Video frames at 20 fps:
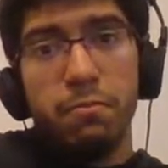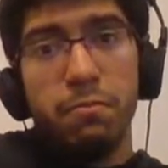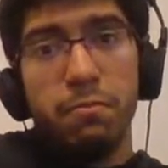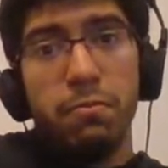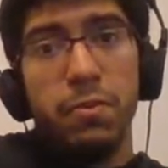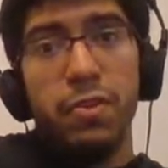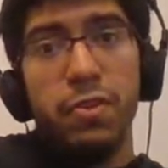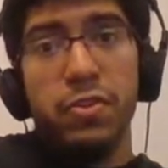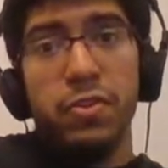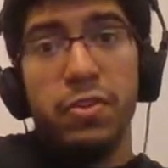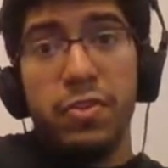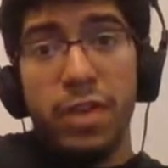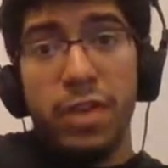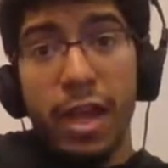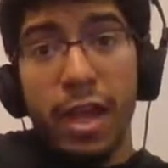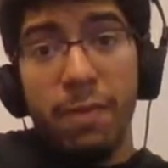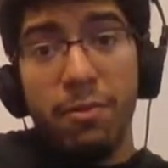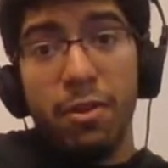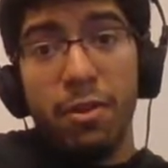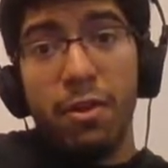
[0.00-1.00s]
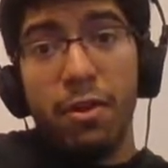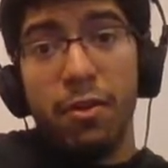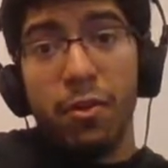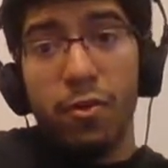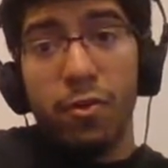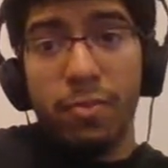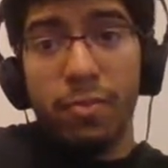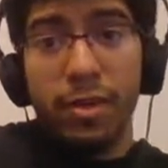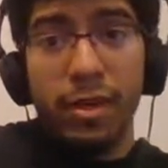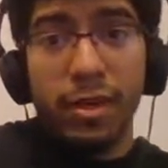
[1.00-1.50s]
This is a damn long
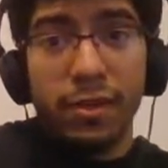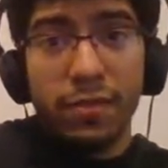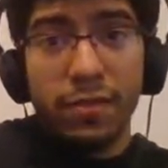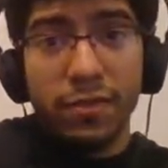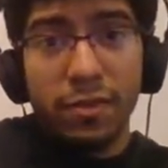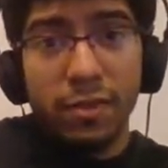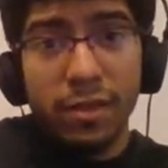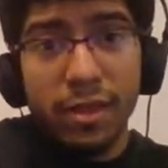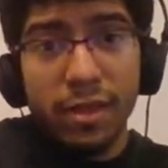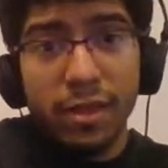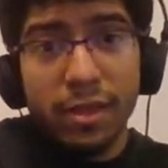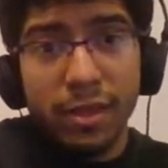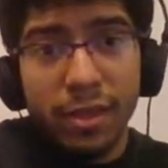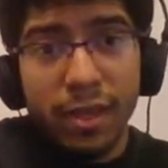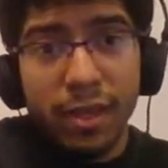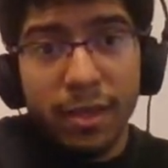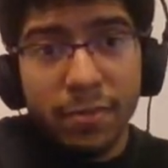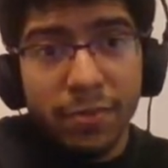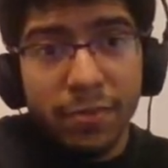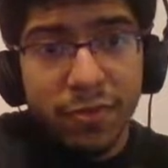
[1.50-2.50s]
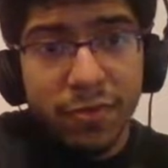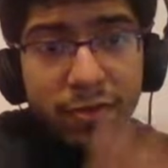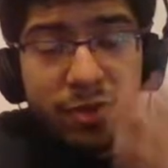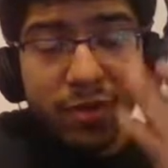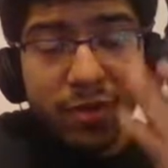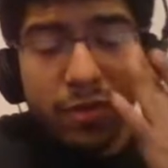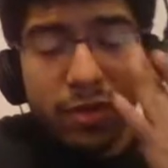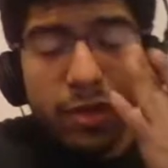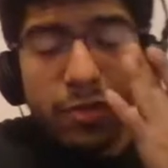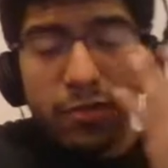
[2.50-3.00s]
opening, considering that the episode
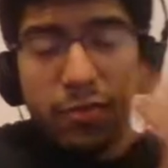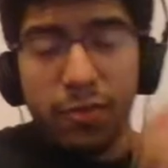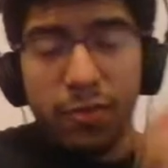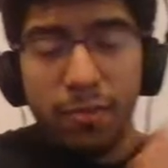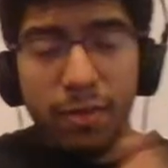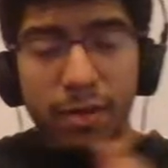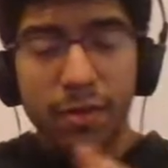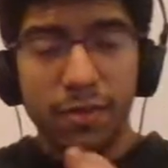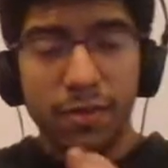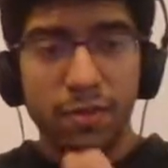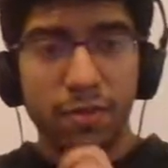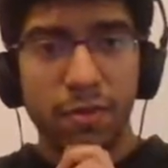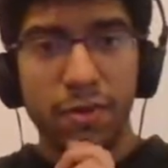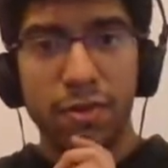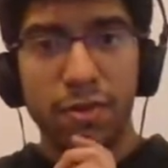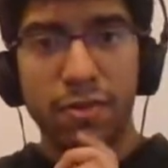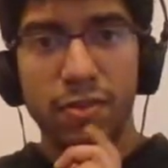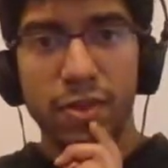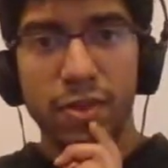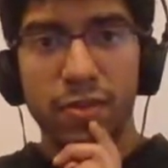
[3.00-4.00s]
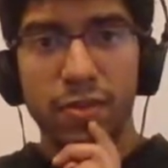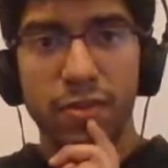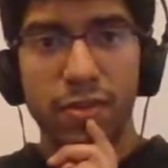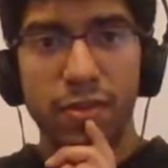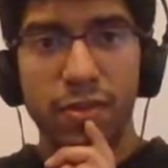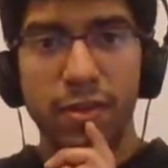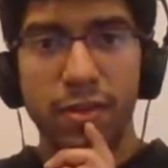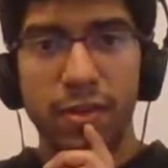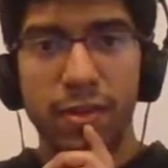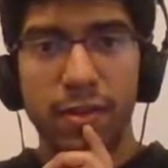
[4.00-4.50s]
is like two minutes and thirty seconds in
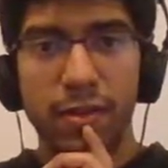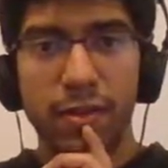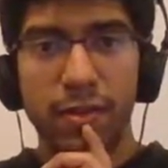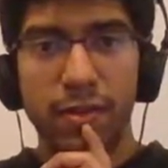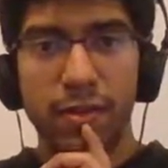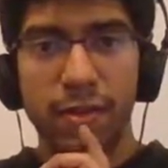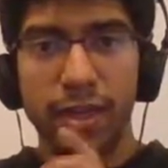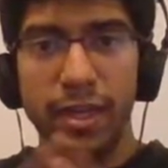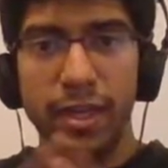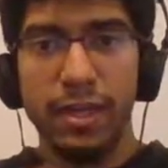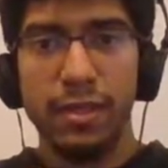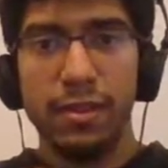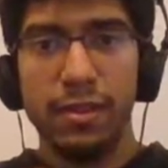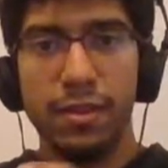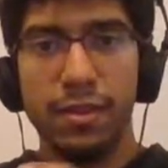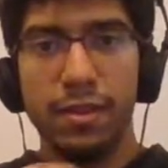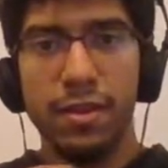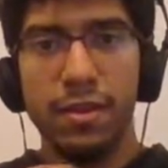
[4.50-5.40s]
length.